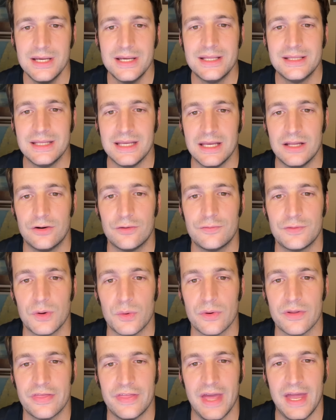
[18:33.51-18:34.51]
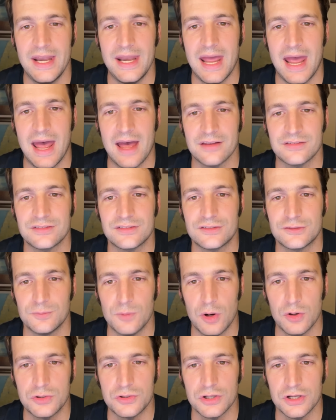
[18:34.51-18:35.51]
The interviewer then asked
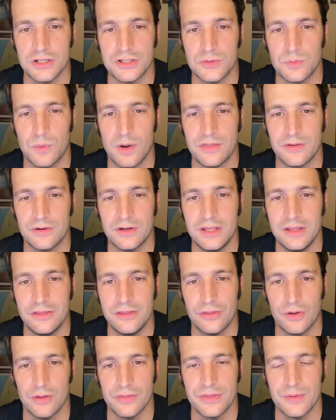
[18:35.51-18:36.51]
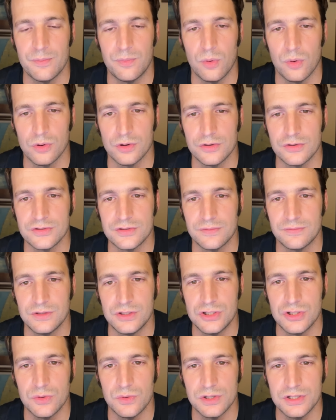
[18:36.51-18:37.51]
Smotrich whether he thought the borders of the
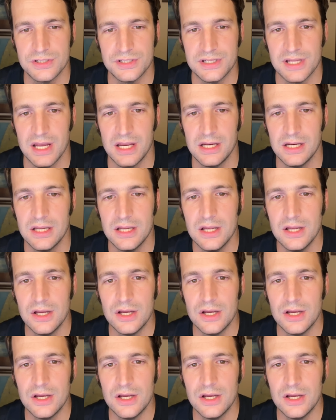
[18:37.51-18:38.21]
Jewish state